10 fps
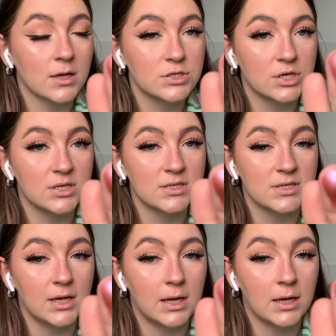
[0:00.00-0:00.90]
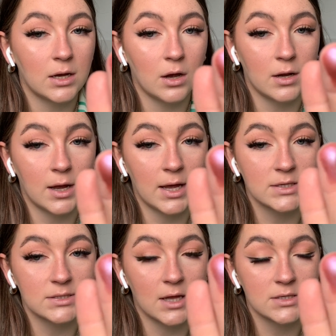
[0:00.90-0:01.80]
As you can see, it kind of
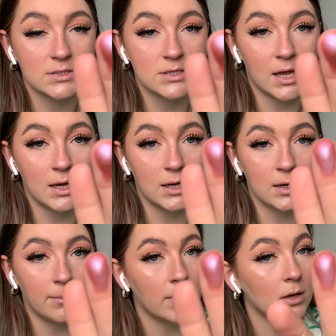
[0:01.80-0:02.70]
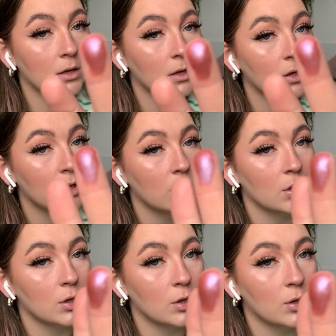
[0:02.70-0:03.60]
has that same
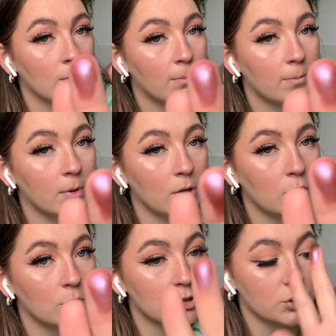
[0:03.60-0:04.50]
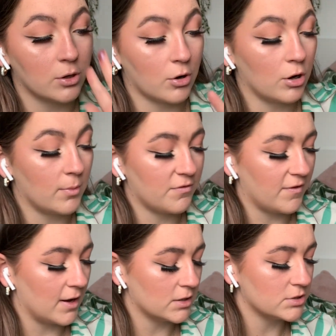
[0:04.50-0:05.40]
blue duochrome
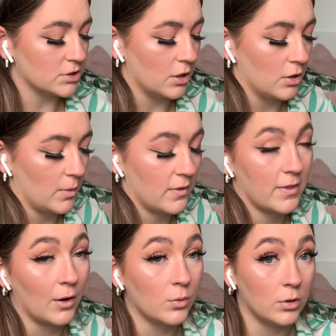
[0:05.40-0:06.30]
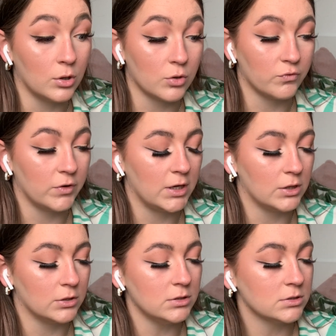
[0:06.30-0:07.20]
effect, so that will look
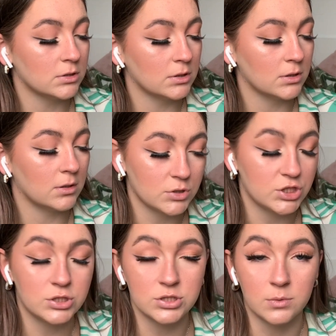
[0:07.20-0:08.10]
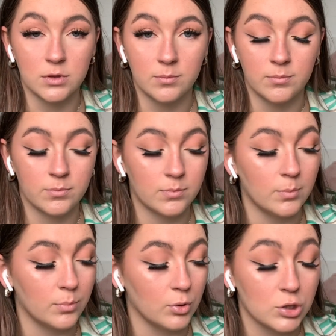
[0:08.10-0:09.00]
really good. She does it with a
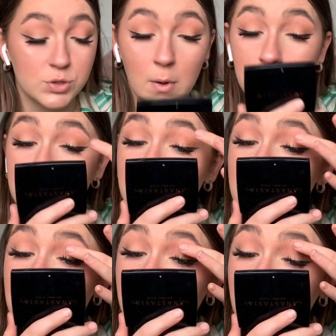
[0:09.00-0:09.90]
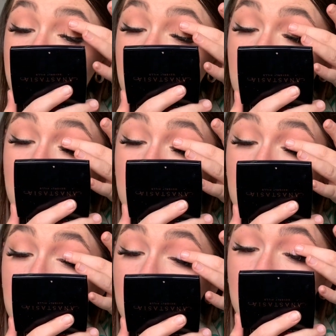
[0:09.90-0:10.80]
brush, but I'm just going to do it with my finger
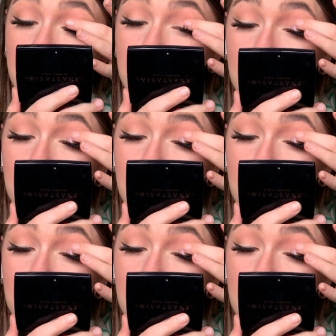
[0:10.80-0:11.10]
quickly.